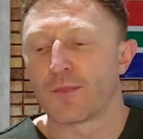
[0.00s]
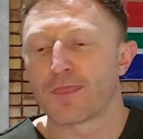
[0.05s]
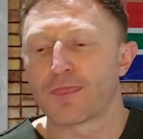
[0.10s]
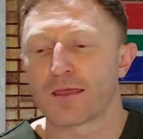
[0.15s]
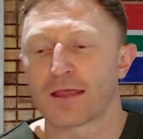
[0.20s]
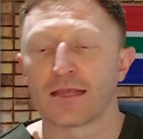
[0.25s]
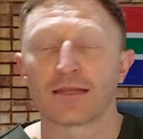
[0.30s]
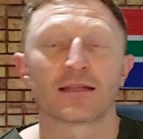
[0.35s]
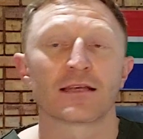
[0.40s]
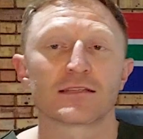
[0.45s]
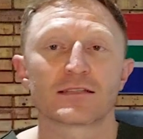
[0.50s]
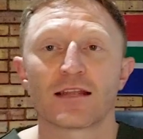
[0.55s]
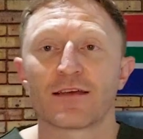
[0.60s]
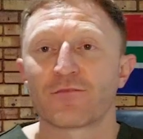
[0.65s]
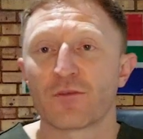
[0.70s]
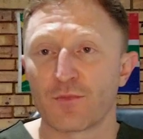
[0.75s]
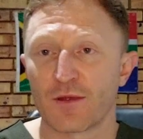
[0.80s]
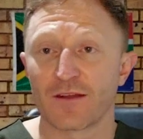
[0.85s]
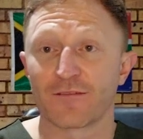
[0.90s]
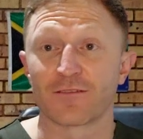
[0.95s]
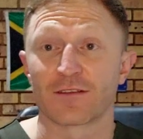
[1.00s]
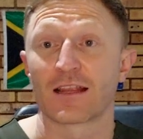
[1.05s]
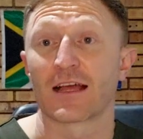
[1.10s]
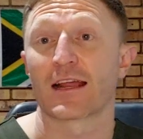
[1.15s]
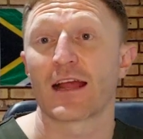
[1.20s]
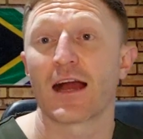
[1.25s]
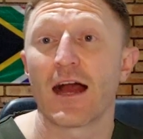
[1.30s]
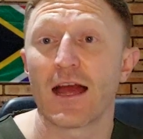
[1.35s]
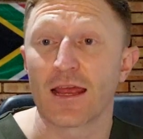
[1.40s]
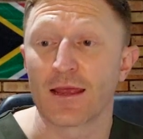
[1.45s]
He doesn't have the benefit
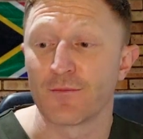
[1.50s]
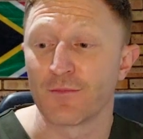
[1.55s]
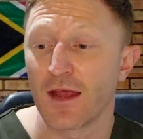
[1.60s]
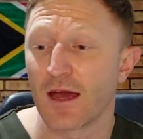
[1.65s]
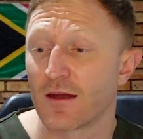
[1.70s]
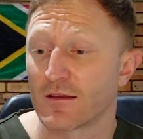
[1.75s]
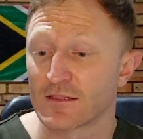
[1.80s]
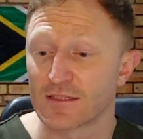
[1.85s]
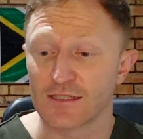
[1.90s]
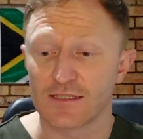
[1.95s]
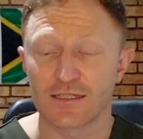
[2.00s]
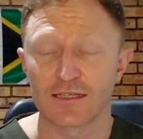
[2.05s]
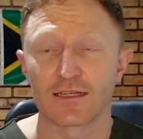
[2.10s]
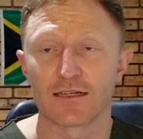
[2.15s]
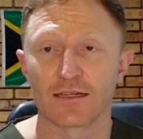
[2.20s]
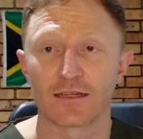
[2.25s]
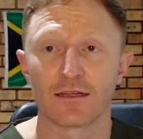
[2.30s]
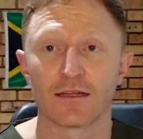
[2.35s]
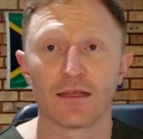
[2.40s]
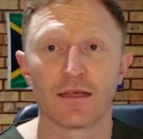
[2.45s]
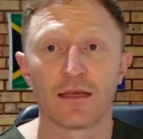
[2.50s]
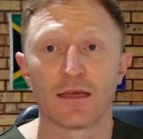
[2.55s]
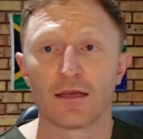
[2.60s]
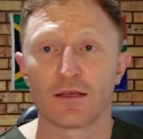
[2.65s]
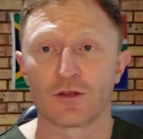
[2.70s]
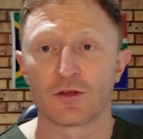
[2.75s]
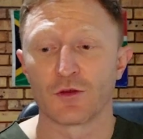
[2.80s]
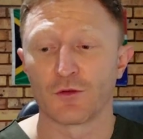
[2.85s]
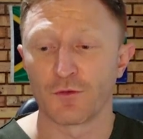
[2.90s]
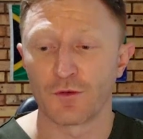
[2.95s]
like I am now, sitting
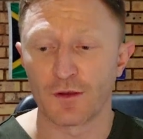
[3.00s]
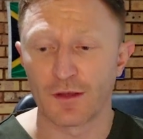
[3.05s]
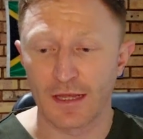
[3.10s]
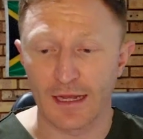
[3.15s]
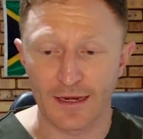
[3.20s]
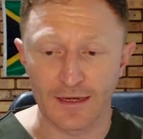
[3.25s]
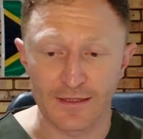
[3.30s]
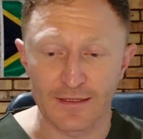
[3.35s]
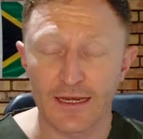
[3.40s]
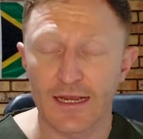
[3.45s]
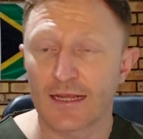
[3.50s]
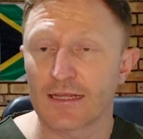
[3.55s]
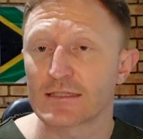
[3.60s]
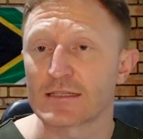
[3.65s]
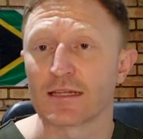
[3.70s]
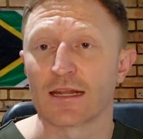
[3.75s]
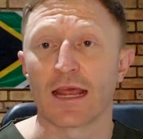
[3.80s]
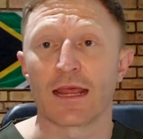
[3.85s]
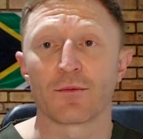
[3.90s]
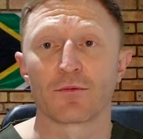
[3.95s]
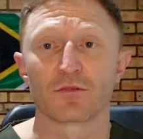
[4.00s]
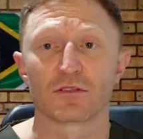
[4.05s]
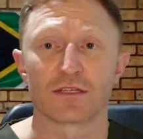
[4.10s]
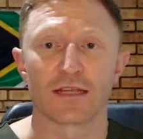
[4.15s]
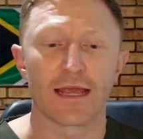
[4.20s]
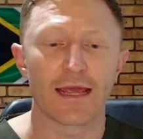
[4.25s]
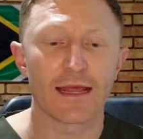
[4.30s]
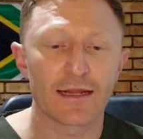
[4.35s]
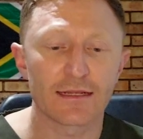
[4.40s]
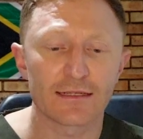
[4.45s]
in at a desk and able
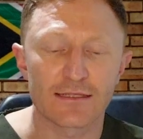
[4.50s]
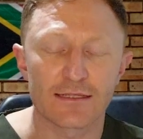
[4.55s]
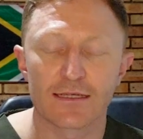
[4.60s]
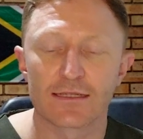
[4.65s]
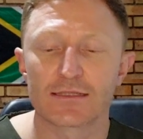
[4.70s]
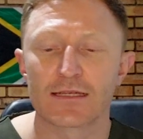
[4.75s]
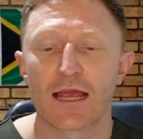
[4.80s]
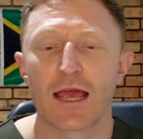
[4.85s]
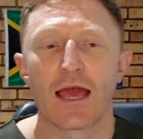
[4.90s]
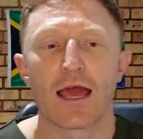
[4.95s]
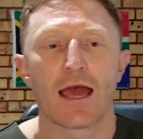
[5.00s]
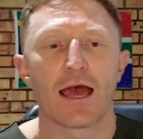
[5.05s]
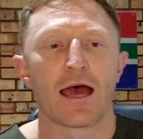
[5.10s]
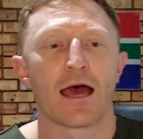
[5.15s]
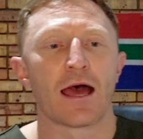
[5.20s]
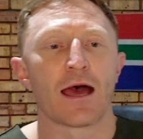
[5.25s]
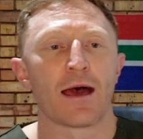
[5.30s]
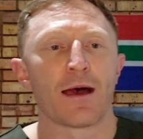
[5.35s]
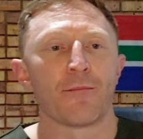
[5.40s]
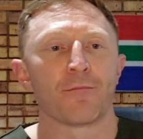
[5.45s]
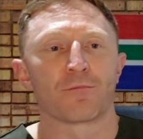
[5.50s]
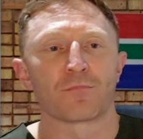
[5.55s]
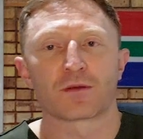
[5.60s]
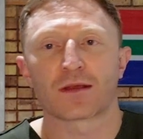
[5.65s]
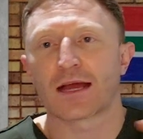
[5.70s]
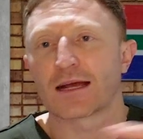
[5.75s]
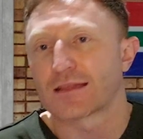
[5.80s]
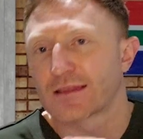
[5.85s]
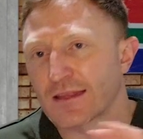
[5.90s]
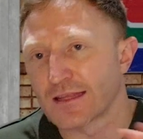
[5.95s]
to edit it.
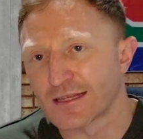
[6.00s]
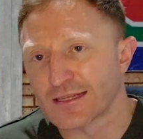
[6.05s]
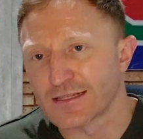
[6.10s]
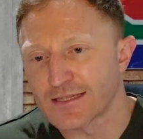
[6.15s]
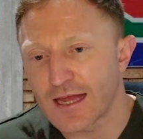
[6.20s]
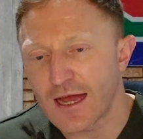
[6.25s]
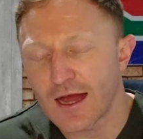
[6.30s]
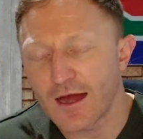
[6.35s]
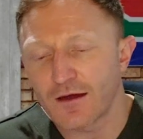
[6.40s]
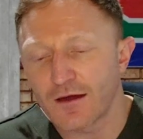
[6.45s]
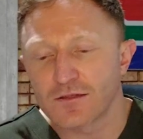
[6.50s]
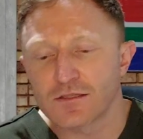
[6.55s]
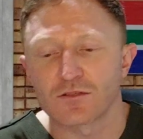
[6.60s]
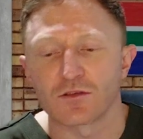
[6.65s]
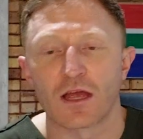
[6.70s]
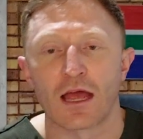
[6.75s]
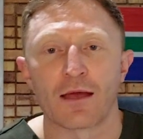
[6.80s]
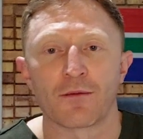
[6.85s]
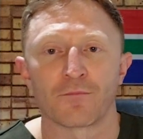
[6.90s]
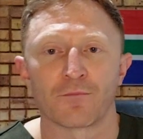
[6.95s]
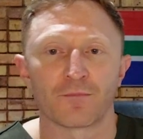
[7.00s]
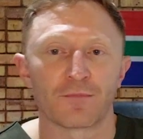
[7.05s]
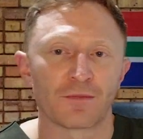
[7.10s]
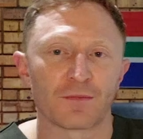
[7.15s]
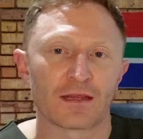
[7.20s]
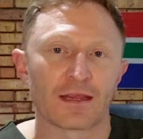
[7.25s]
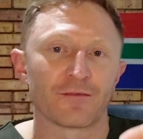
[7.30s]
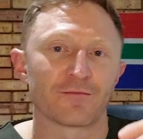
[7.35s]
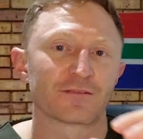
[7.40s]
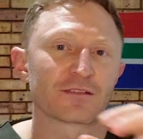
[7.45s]
cut things out,
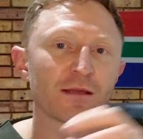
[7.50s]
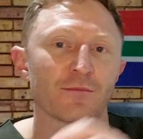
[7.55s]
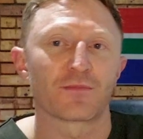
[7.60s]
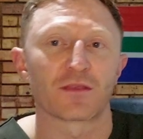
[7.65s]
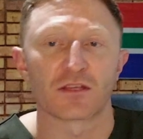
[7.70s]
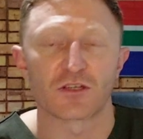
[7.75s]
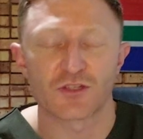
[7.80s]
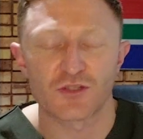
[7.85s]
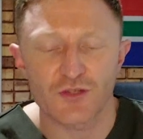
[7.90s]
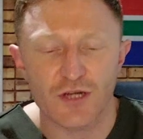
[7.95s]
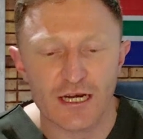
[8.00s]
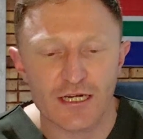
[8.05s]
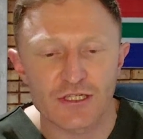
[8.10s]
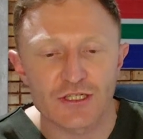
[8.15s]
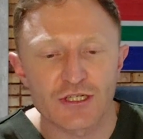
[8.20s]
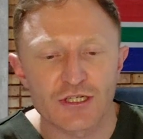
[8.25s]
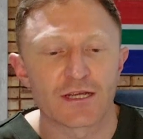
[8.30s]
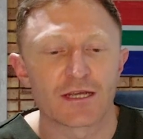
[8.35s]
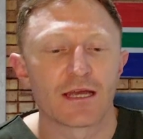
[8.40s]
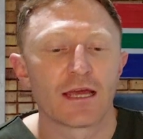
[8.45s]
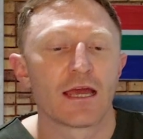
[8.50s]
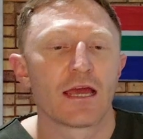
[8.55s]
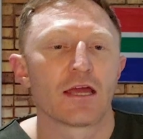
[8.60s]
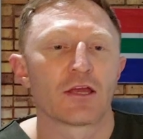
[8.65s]
give something structure,